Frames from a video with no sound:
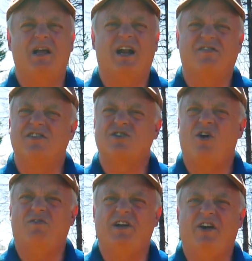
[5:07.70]
out of this
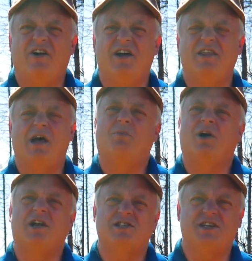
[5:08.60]
COVID era, and that we're
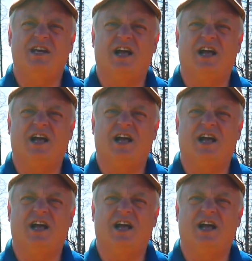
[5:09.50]
going to see